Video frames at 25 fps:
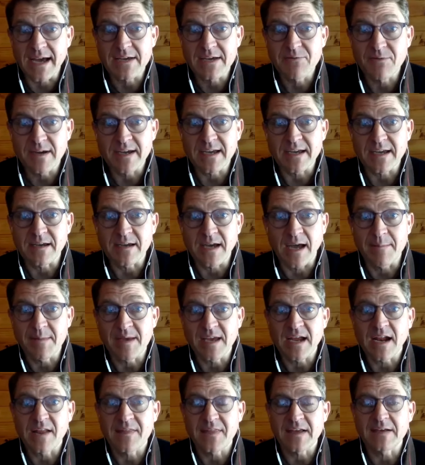agree. I
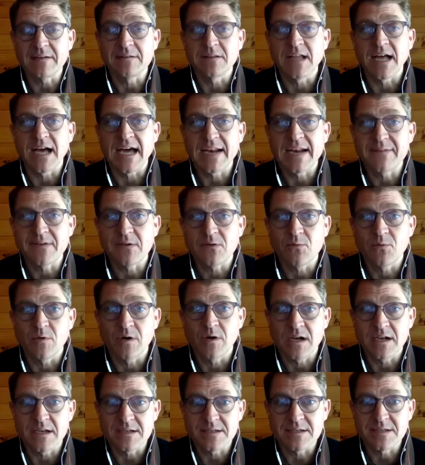mean, I think a lot of it
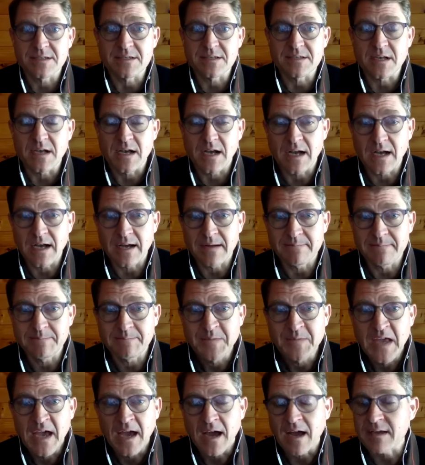was, a
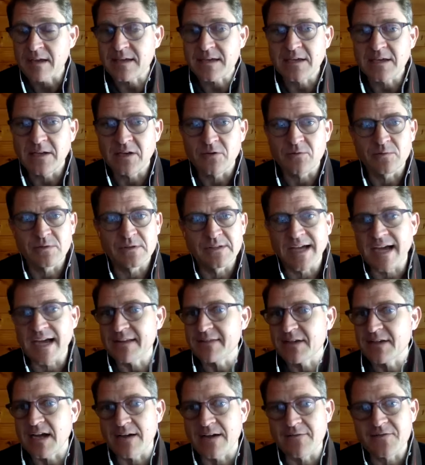lot of
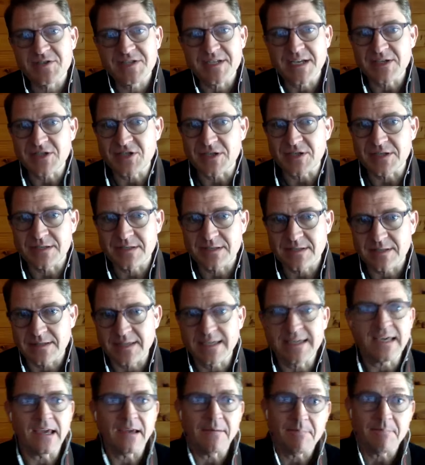the conversations
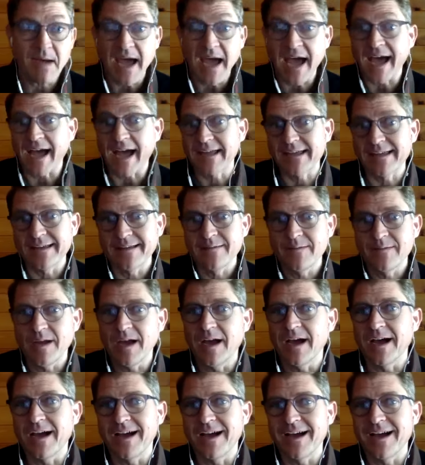thinking back
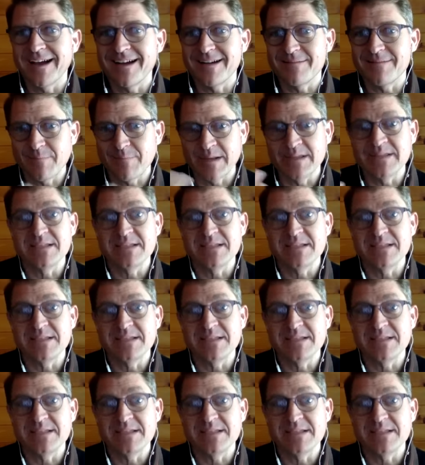to